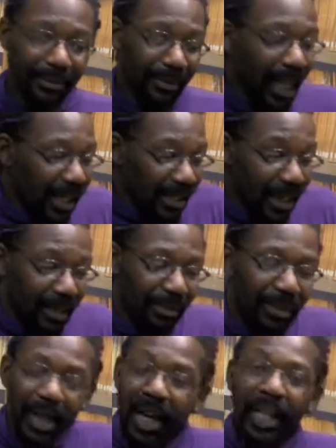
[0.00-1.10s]
That's it.
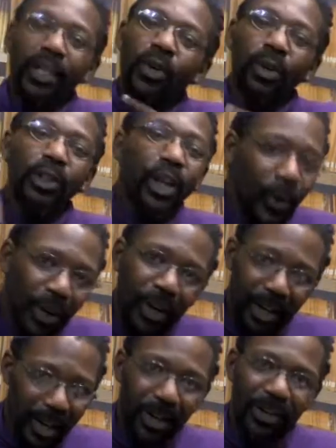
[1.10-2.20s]
Nine or lower
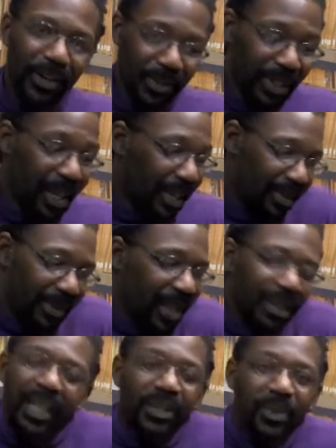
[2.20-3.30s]
on those dice. That
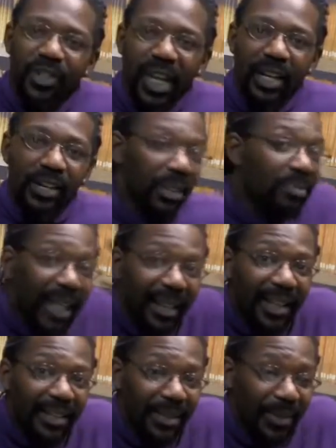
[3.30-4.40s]
that's what you got to do. That
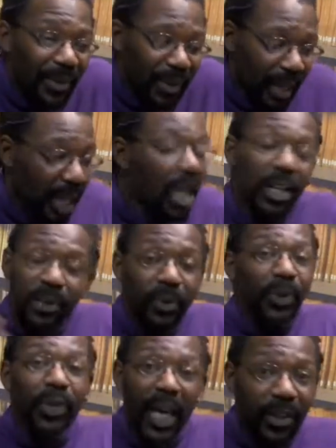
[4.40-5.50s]
that's the whole thing. You roll
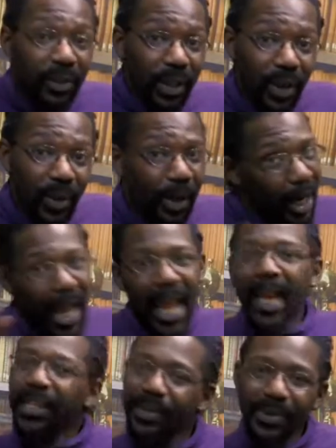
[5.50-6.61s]
nine or lower
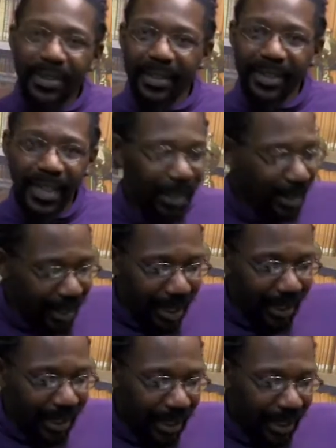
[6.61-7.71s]
and you succeed. That
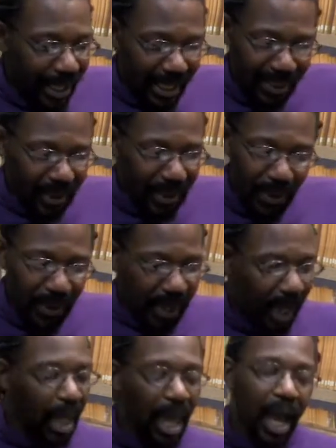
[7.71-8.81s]
that that's the whole thing.
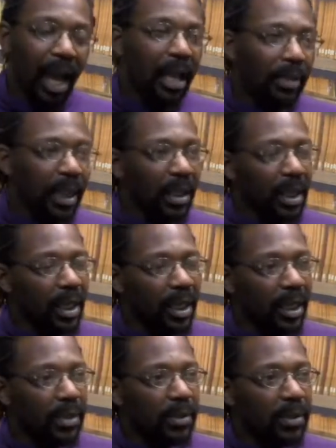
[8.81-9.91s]
I mean, it,
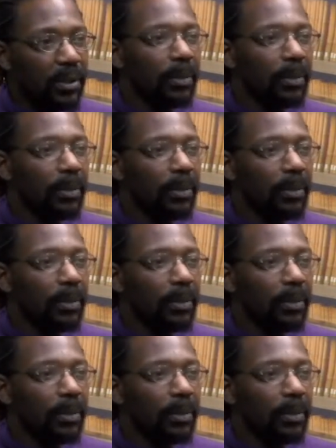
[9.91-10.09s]
it's